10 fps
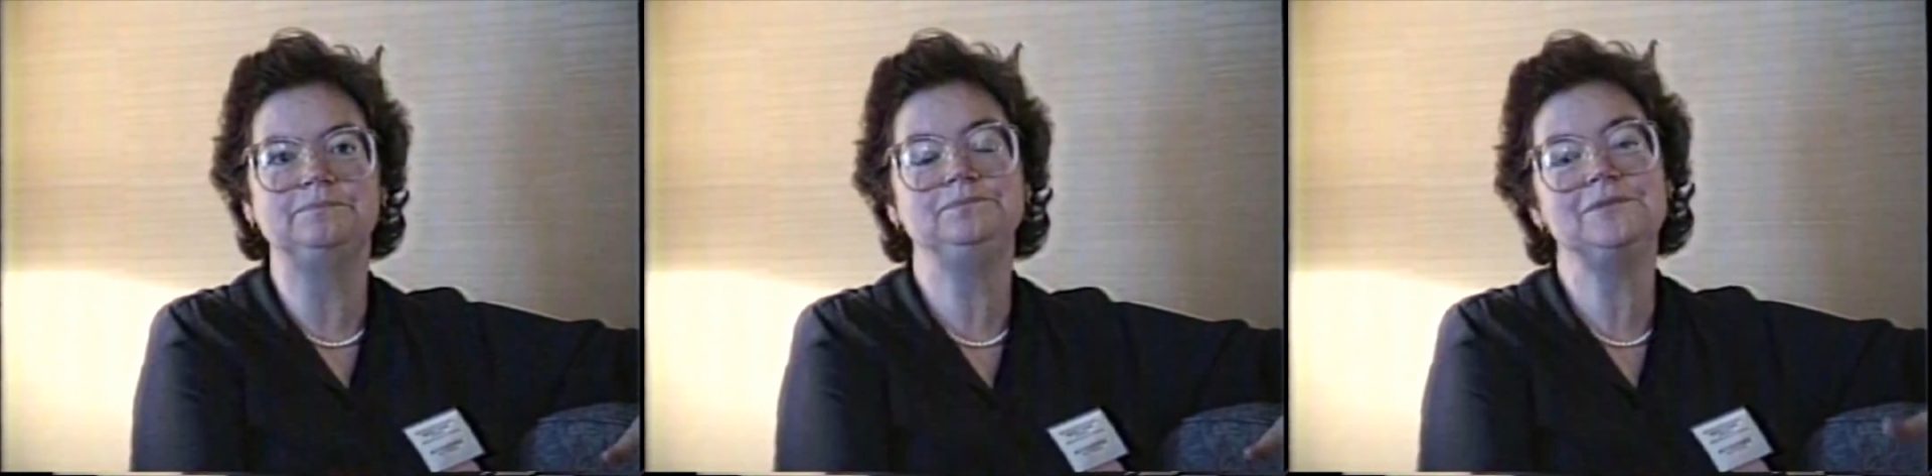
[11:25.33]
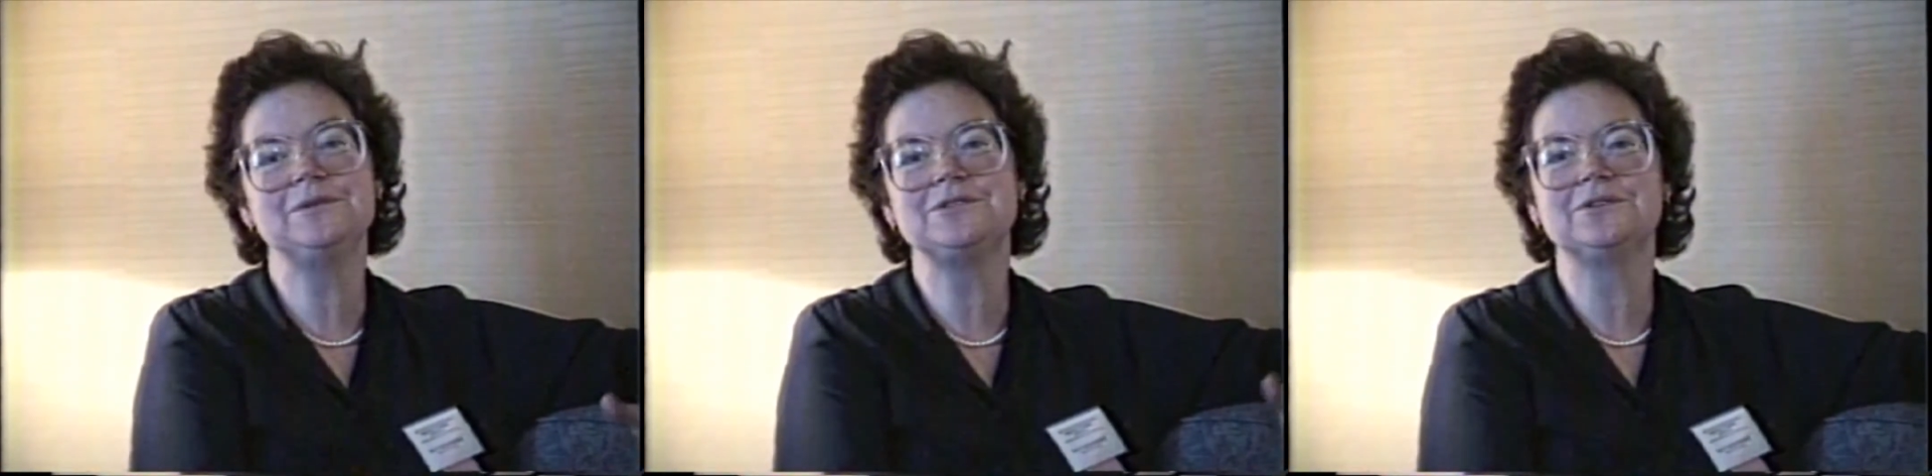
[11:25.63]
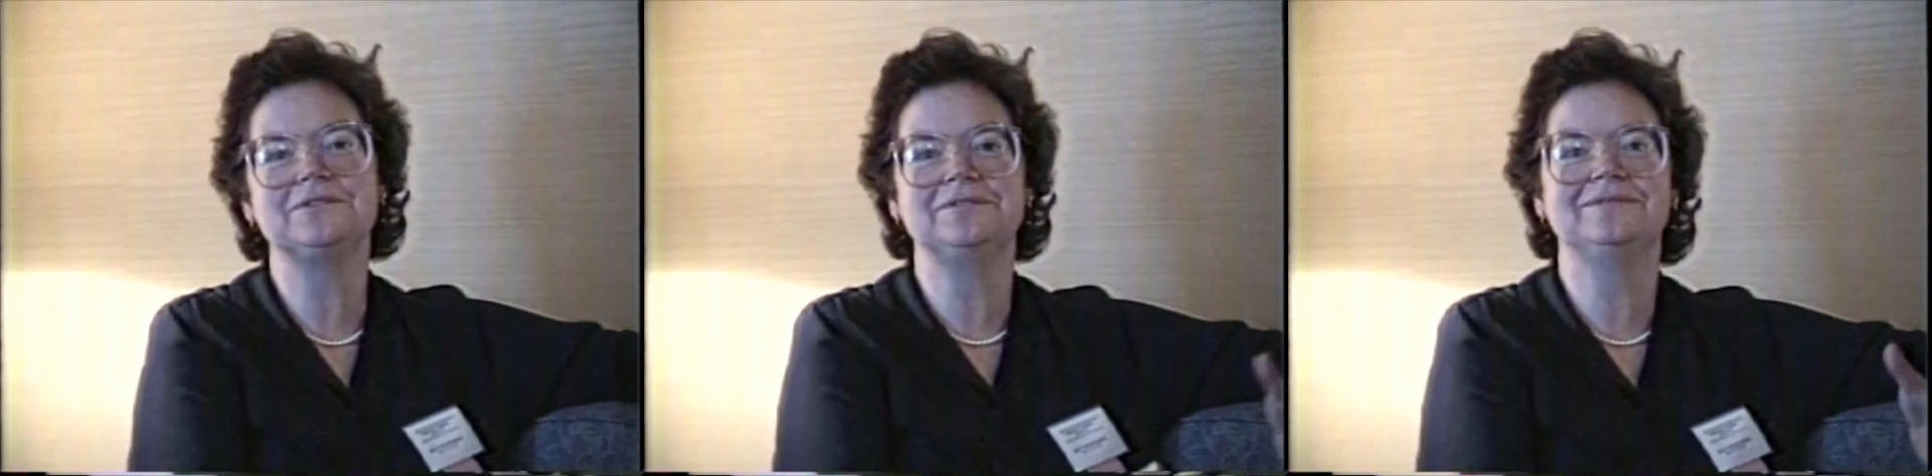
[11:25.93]
Well, it's sort
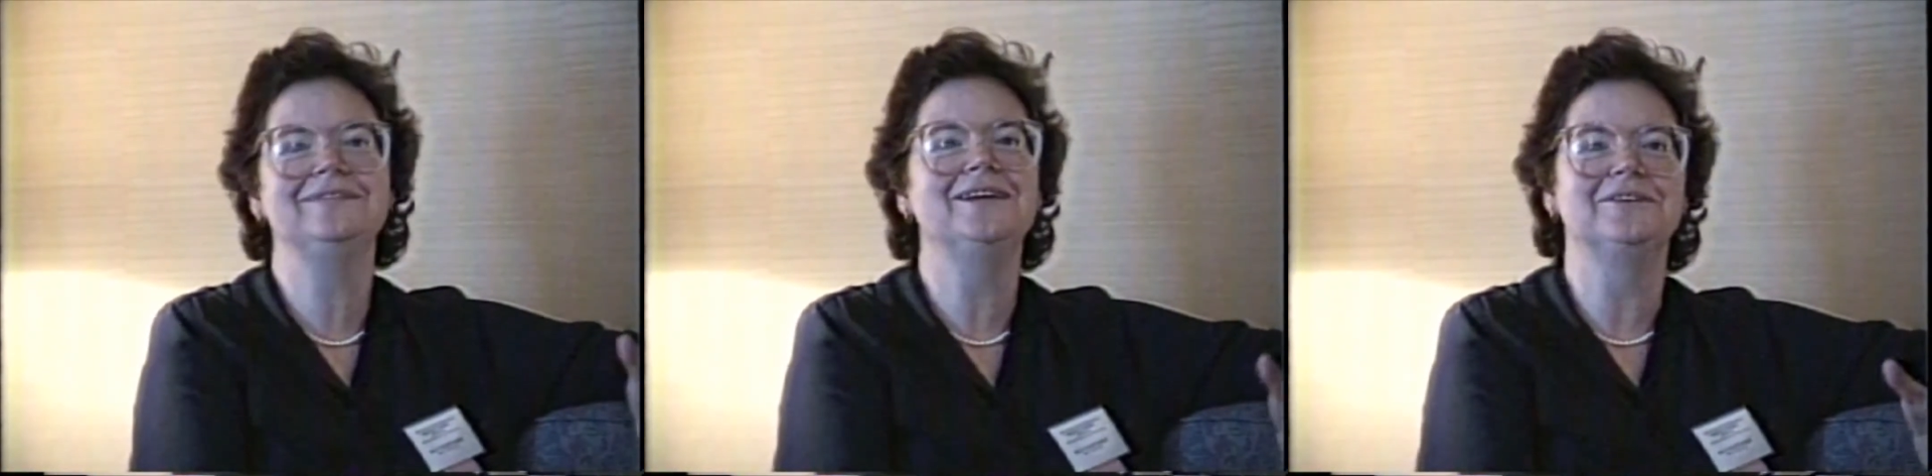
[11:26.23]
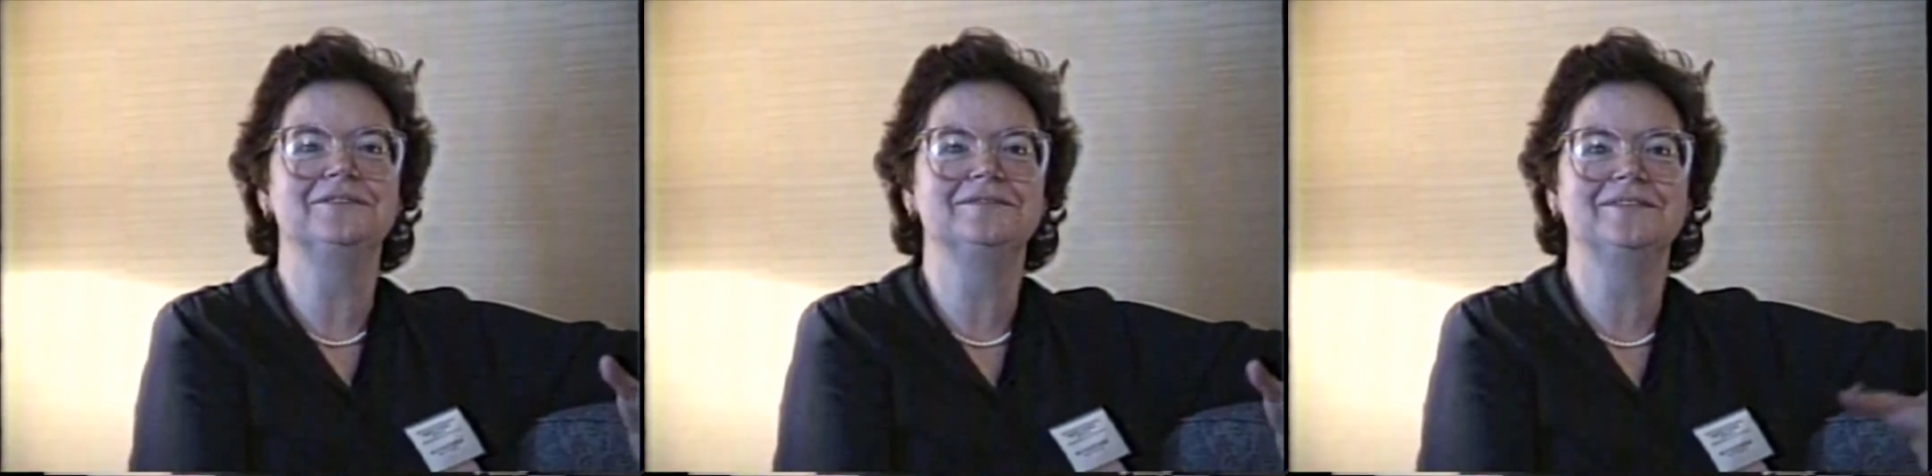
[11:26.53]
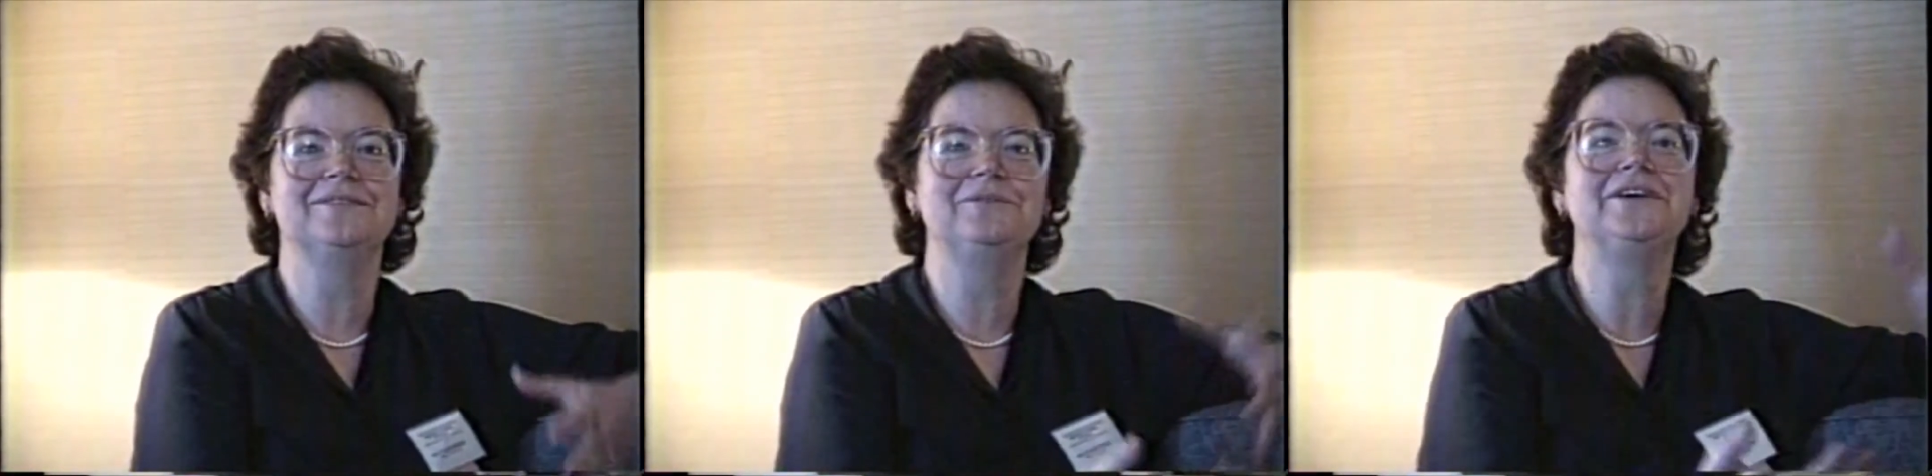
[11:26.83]
of
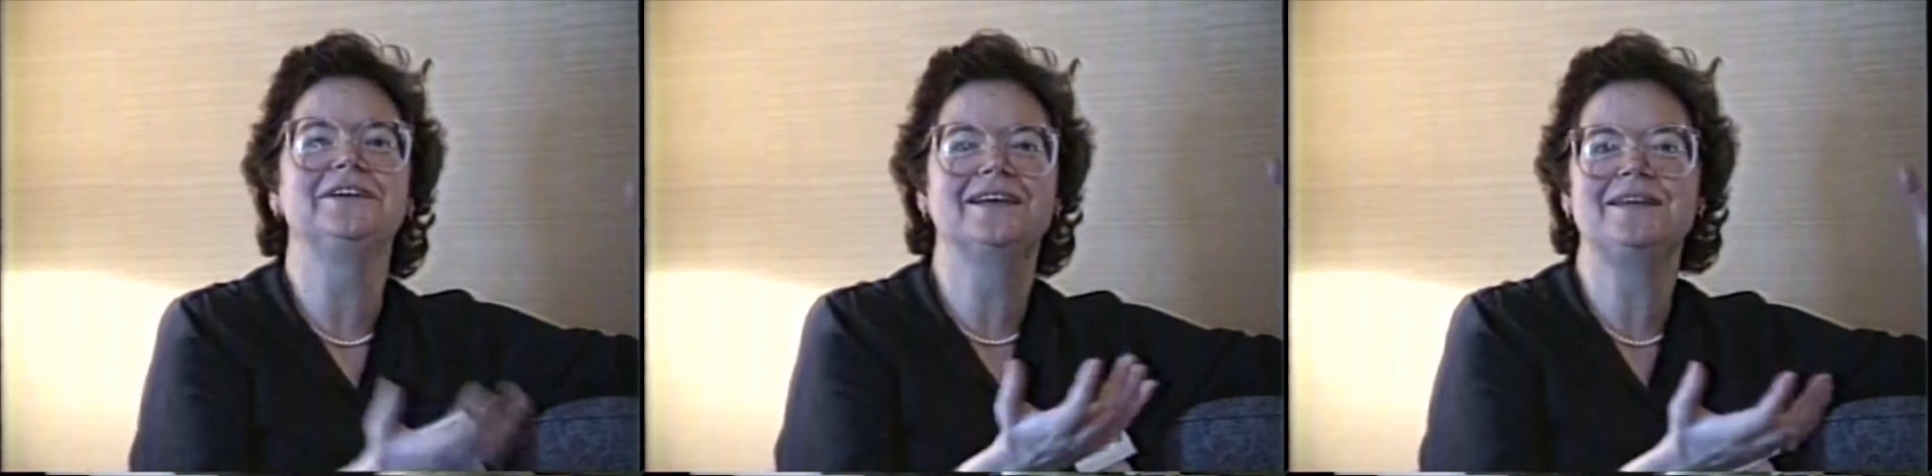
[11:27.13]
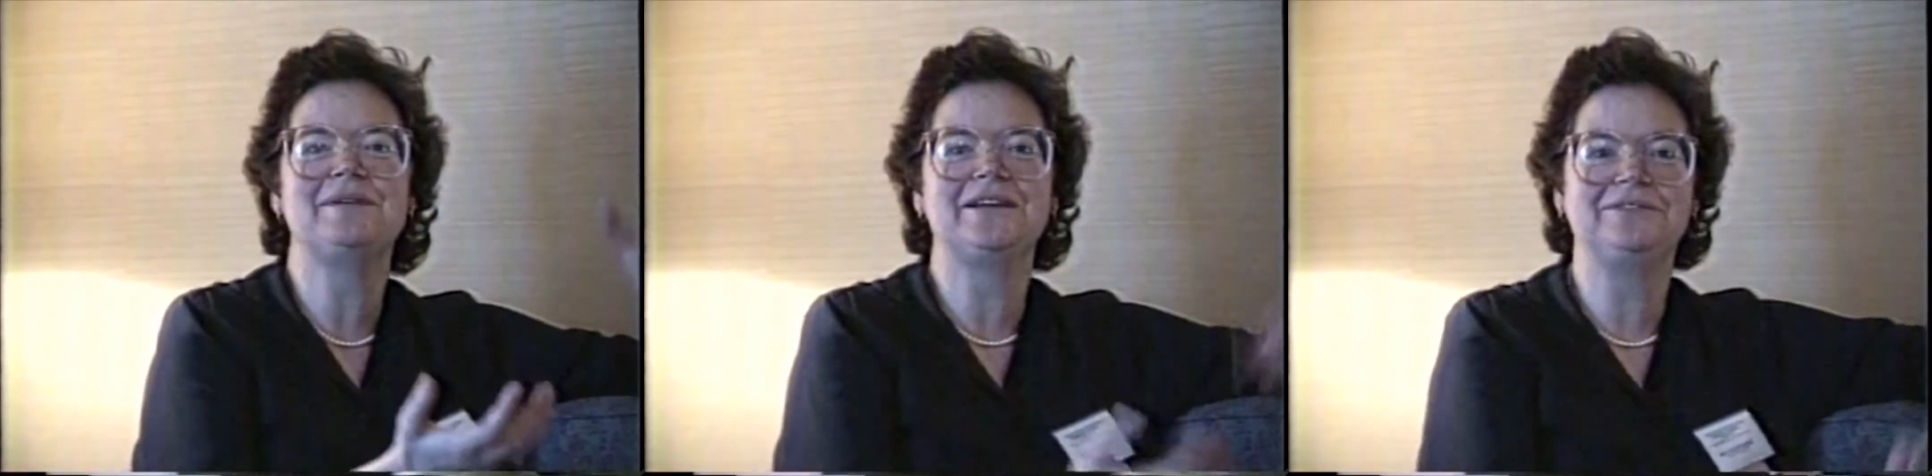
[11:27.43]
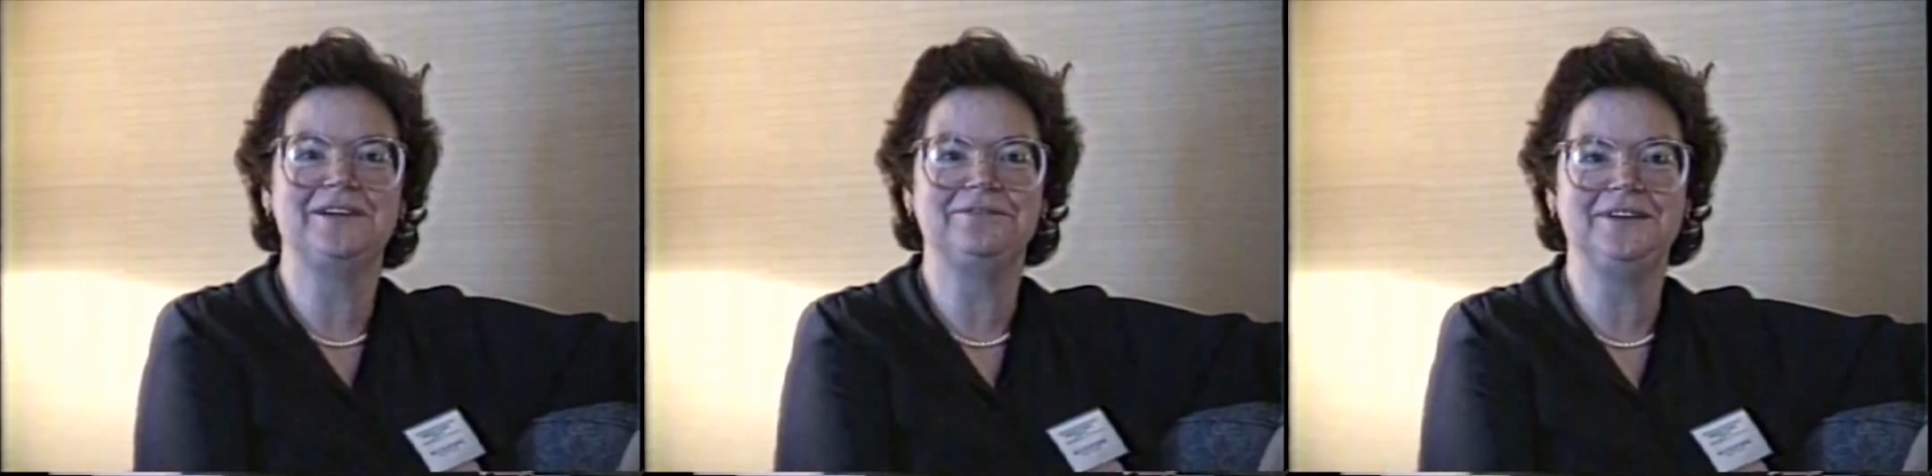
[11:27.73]
weird. It came out of
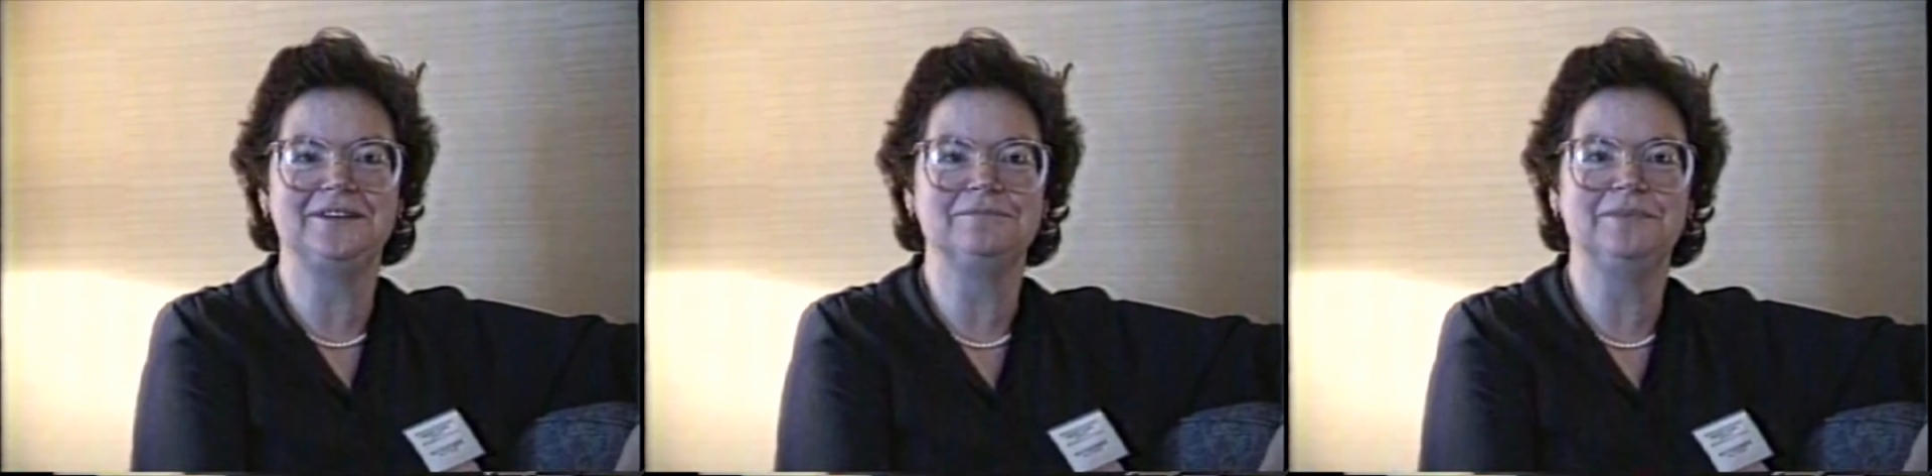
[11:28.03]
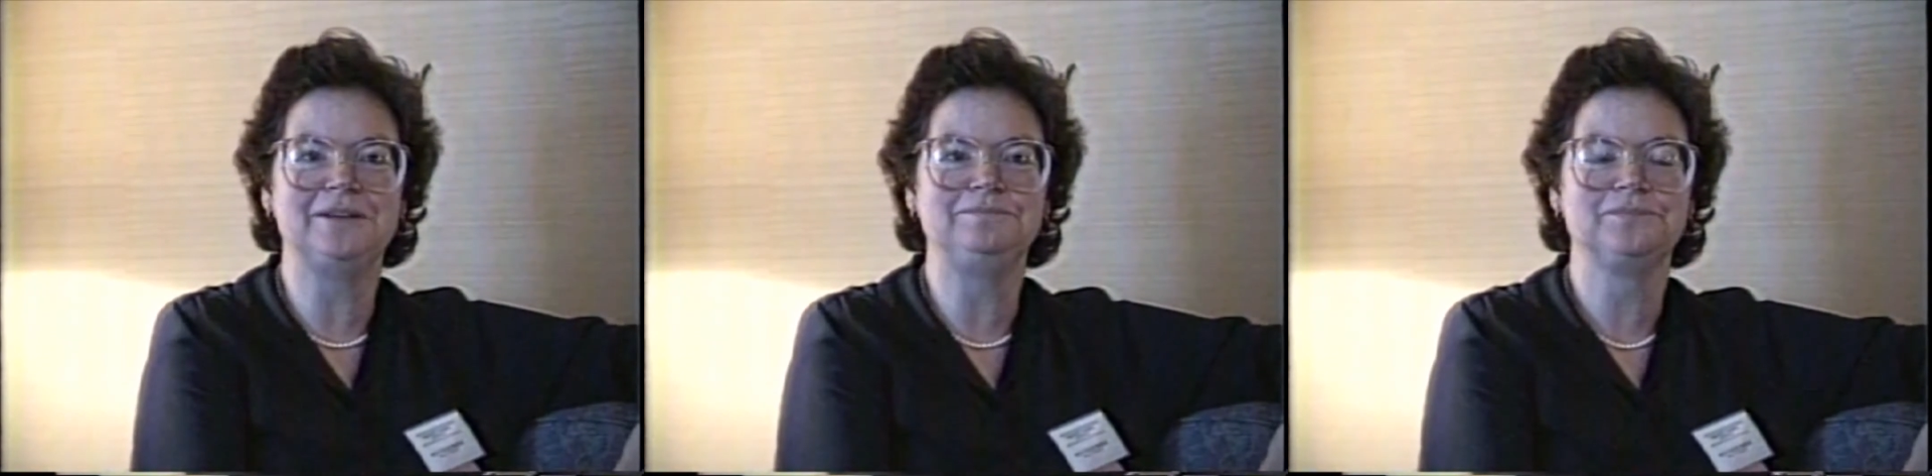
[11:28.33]
left field, but.